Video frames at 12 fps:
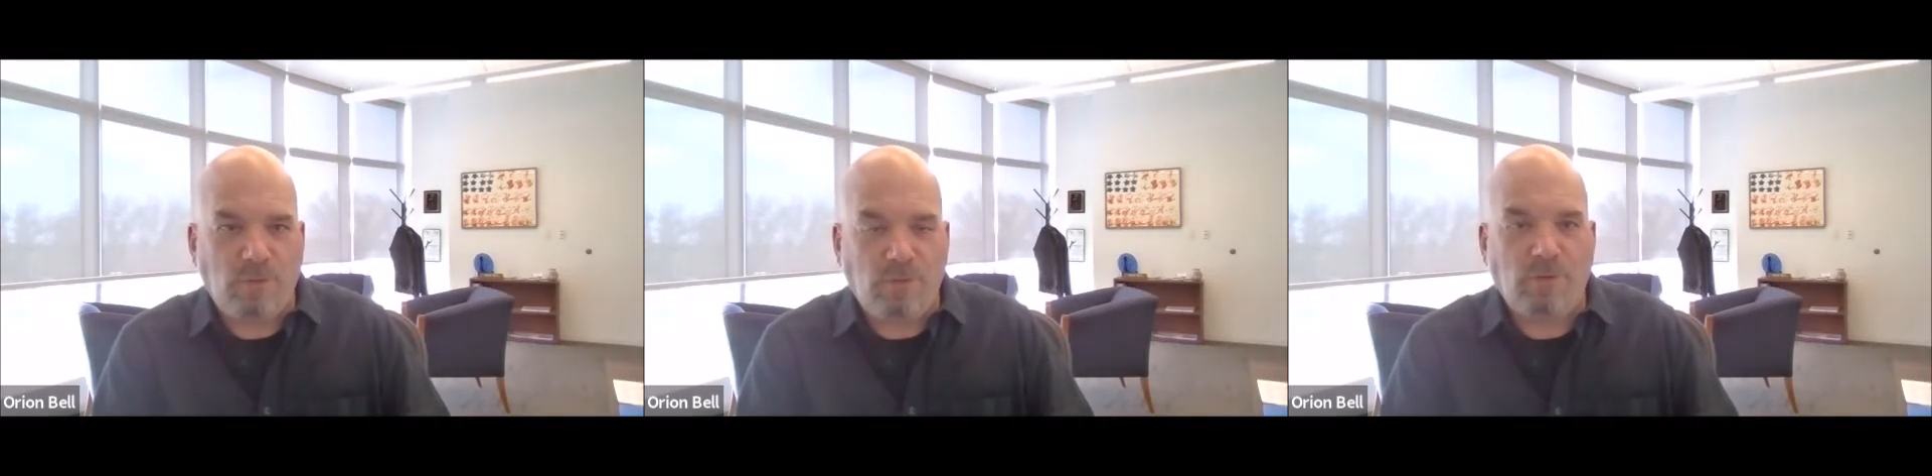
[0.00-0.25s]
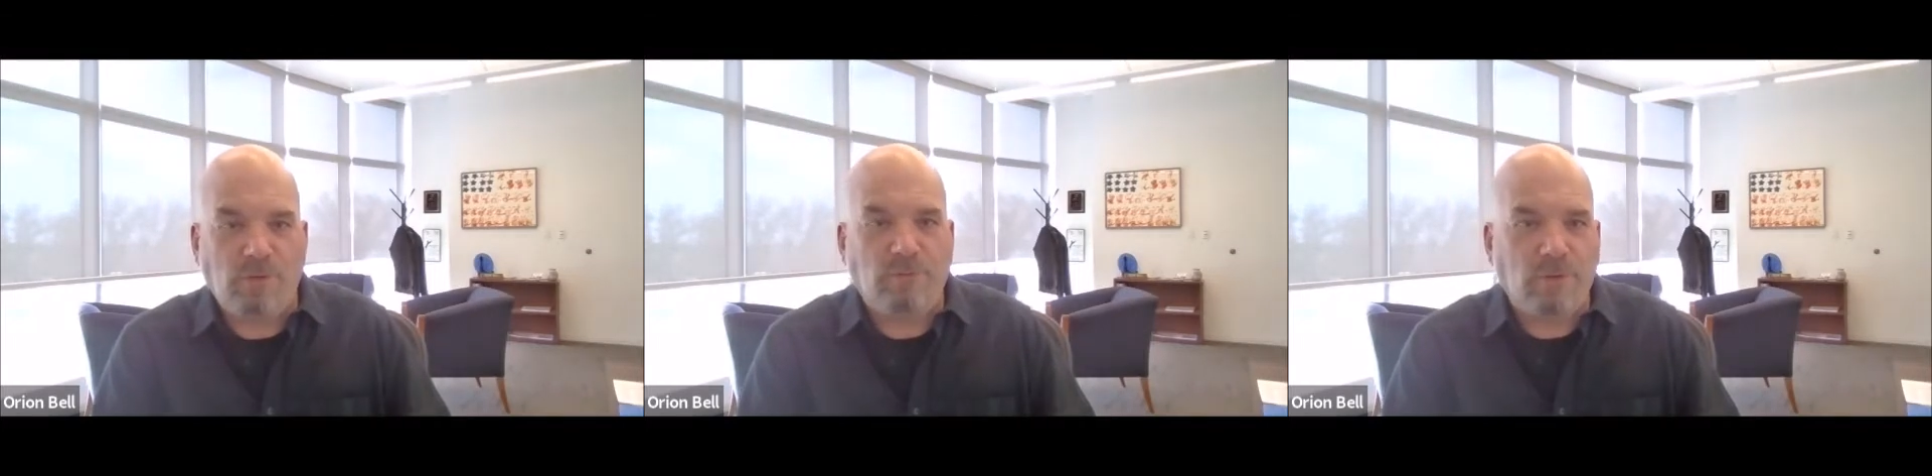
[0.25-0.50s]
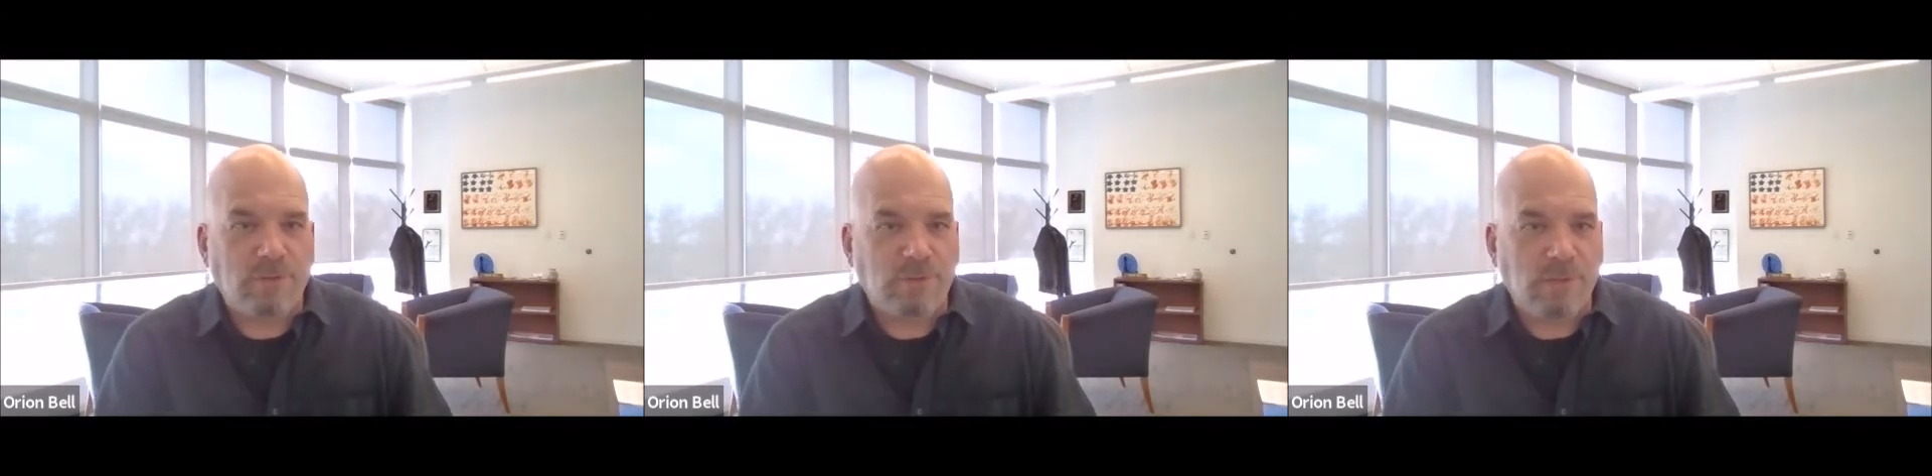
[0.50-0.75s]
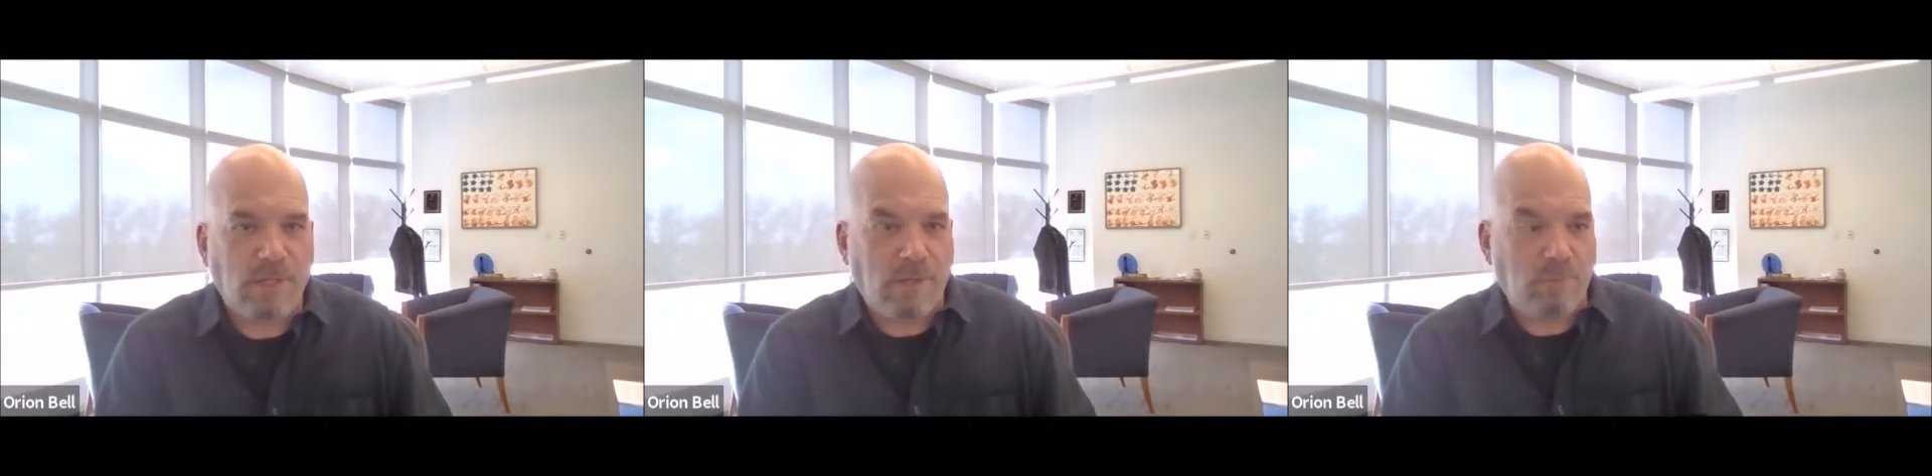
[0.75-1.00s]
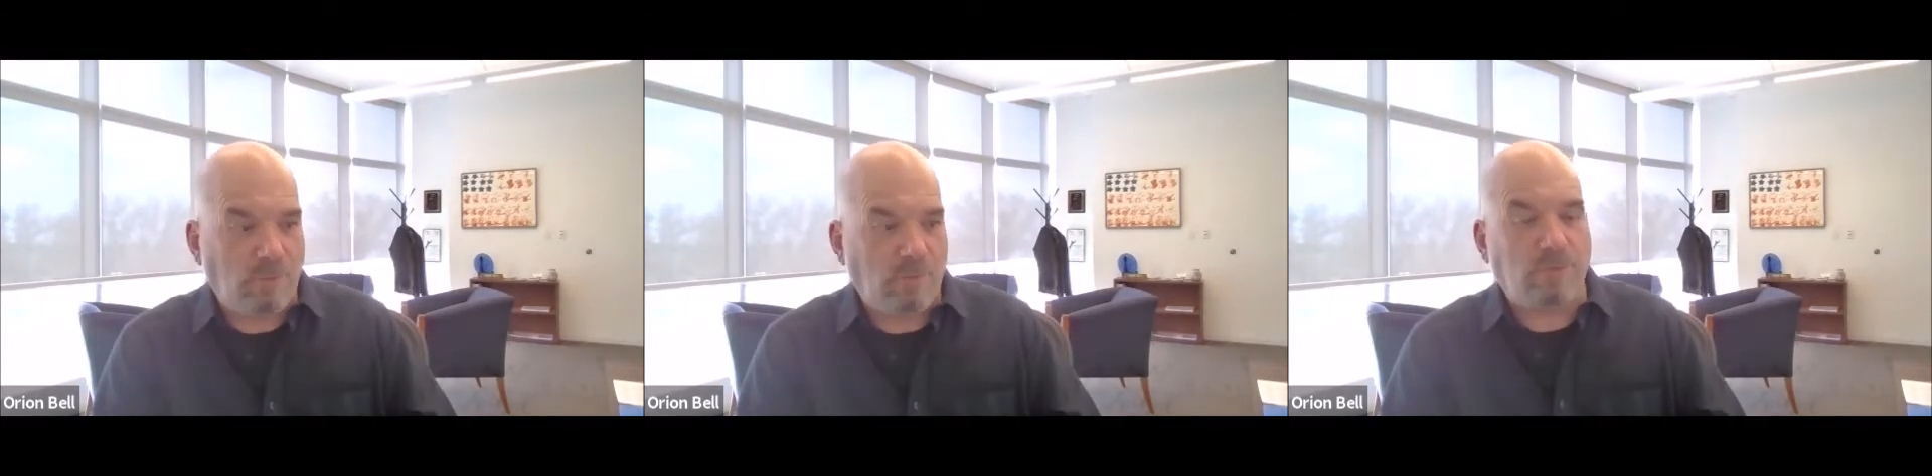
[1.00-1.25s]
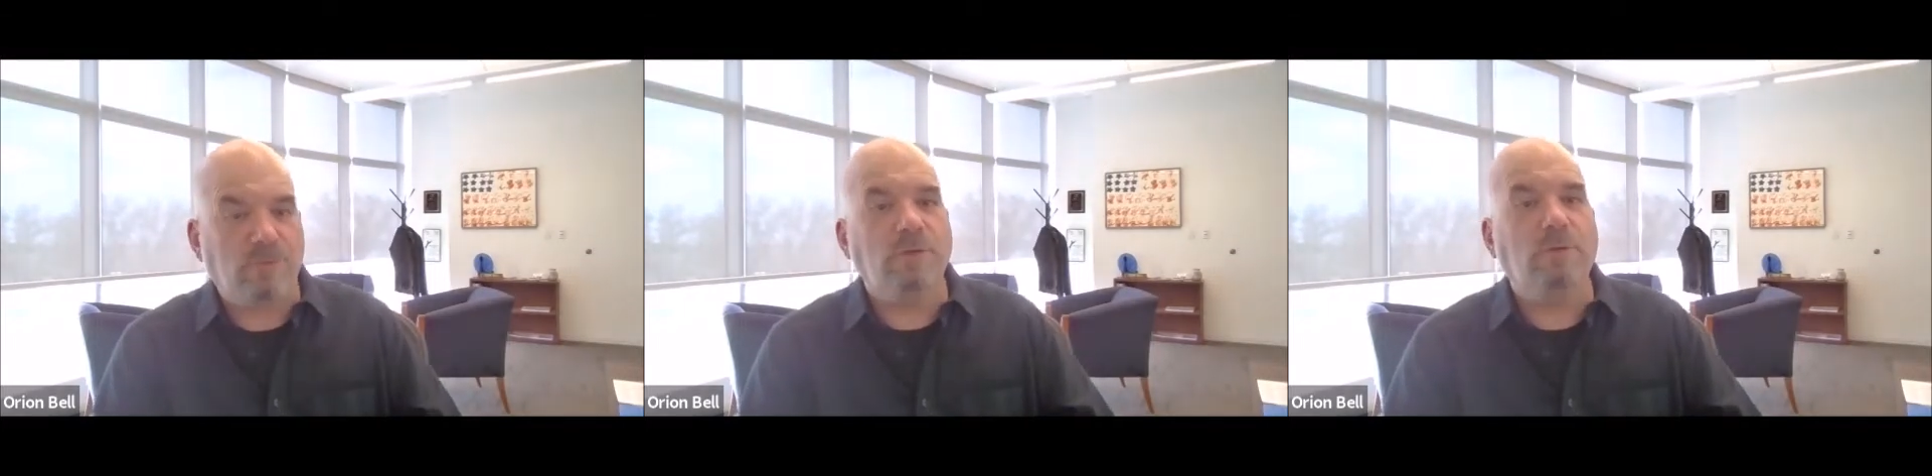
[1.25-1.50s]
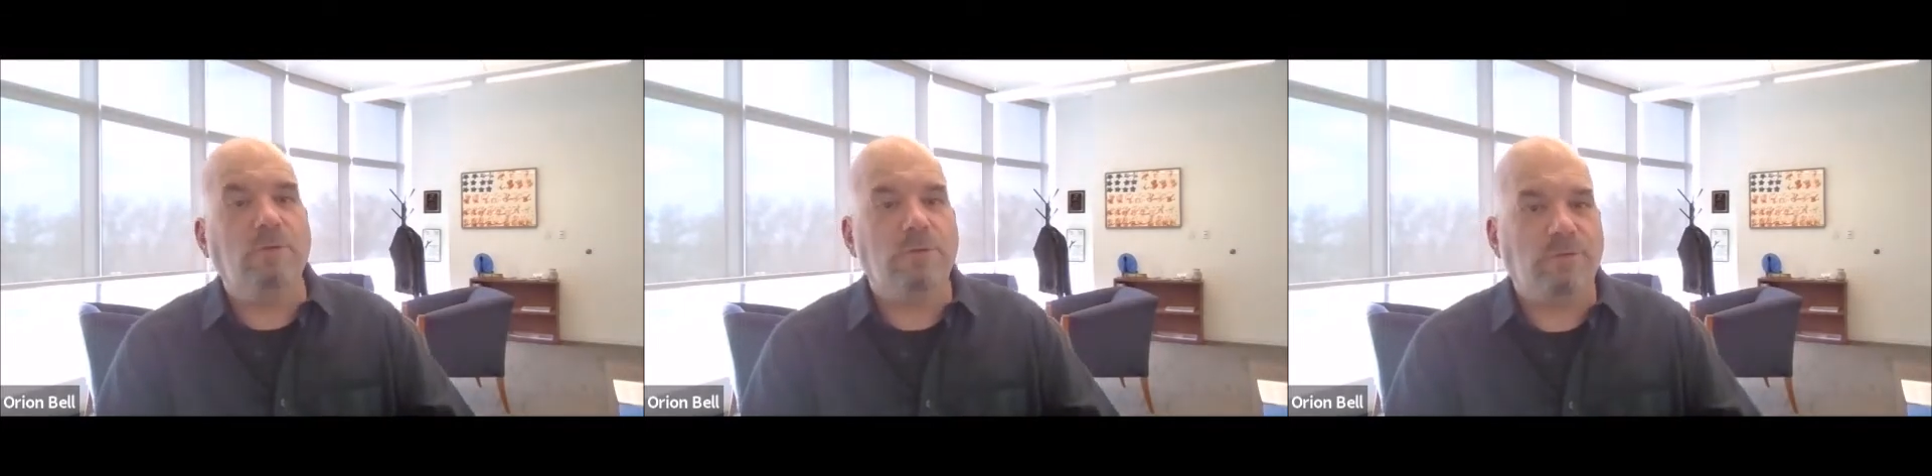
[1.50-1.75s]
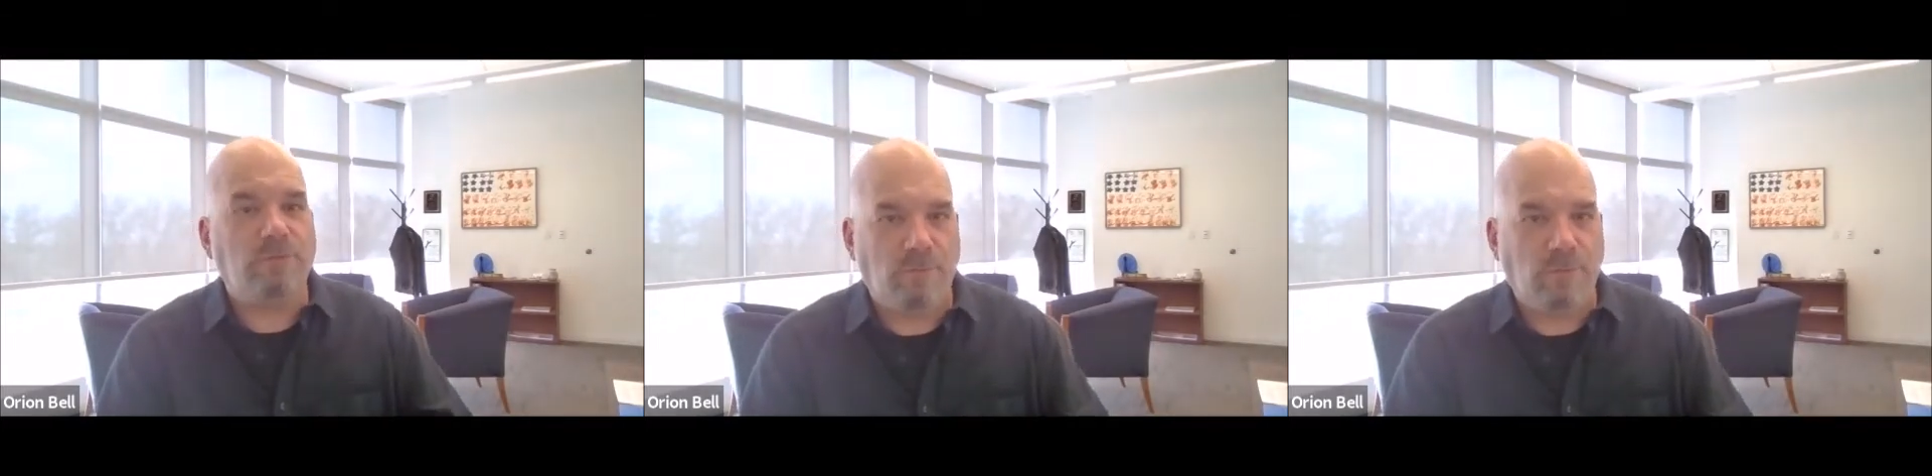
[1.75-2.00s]
the university and with the
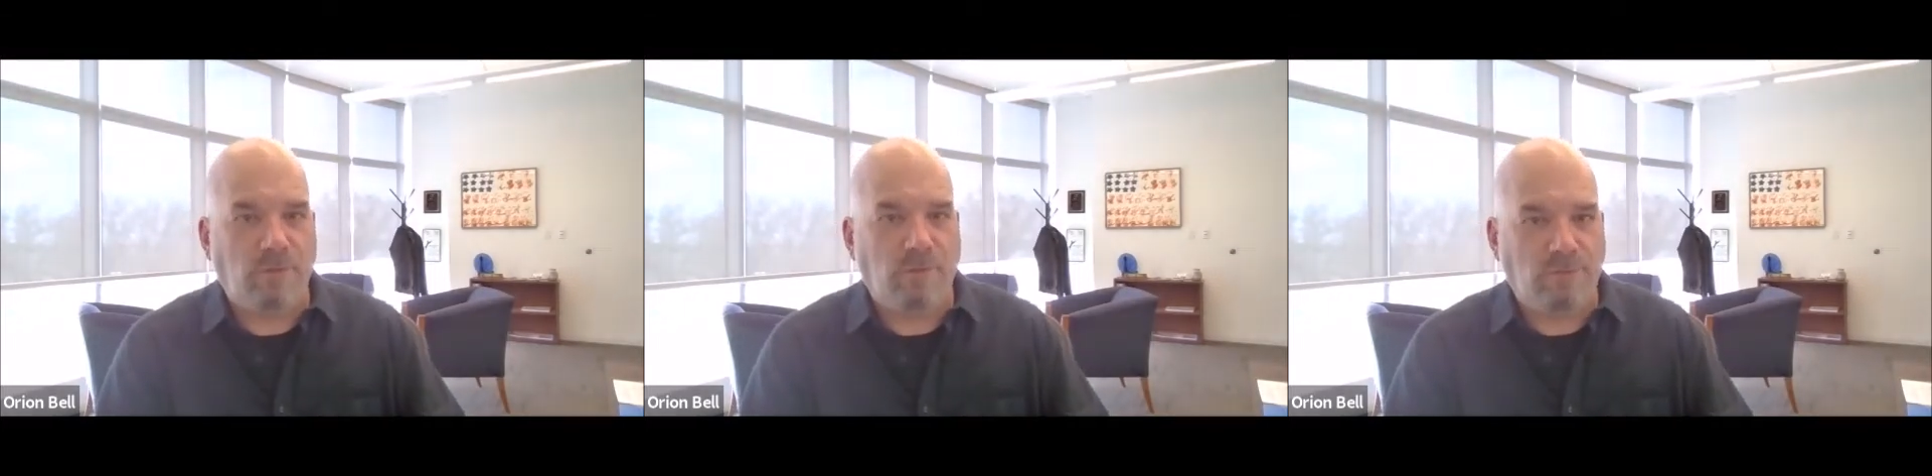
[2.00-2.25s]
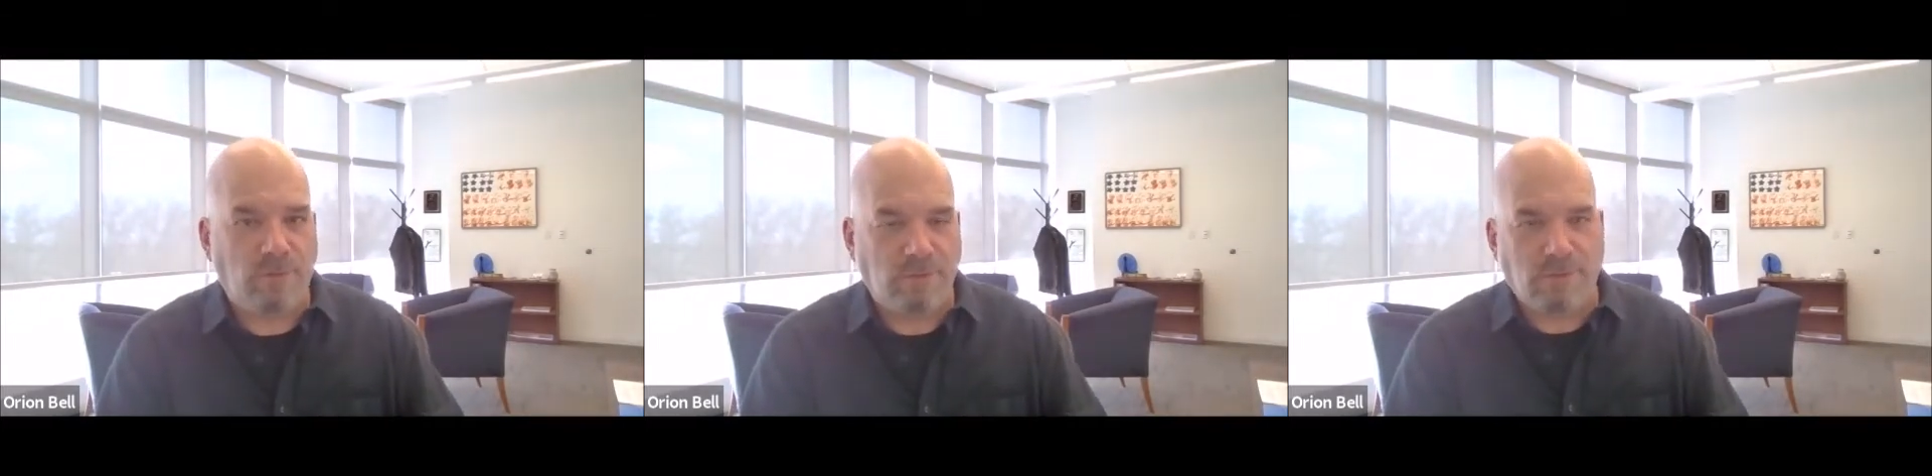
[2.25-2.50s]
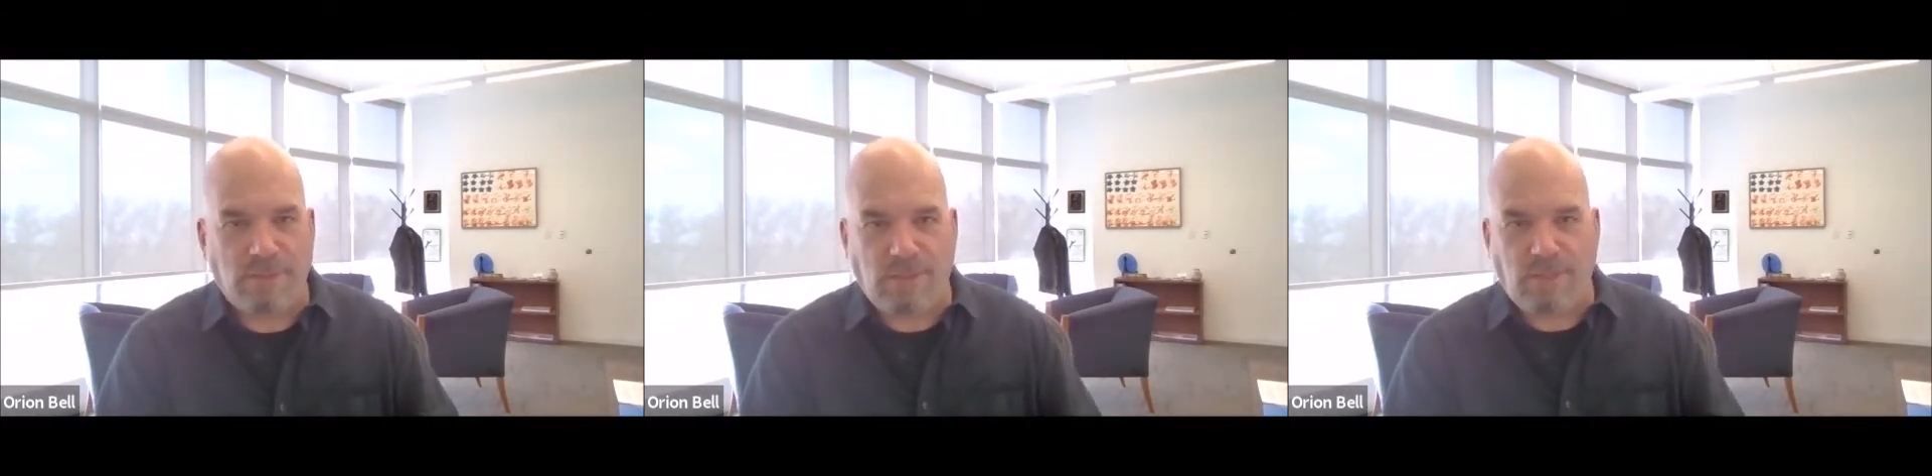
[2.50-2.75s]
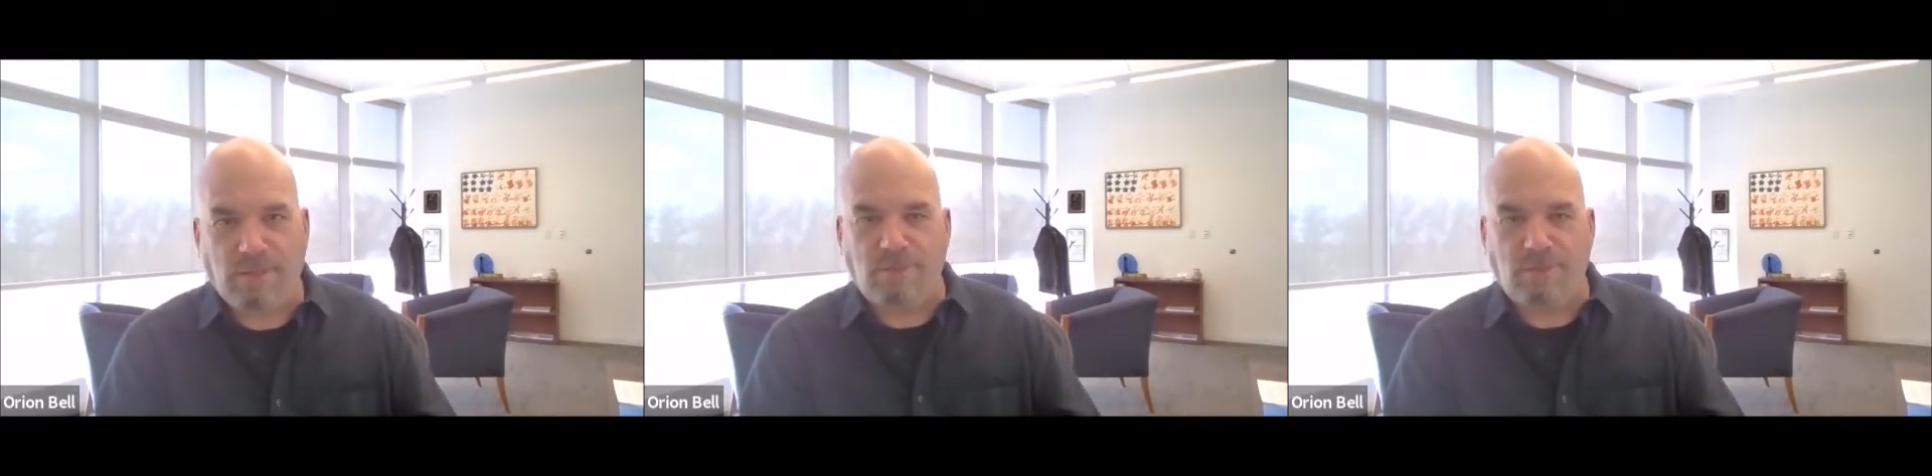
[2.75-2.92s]
students from the university,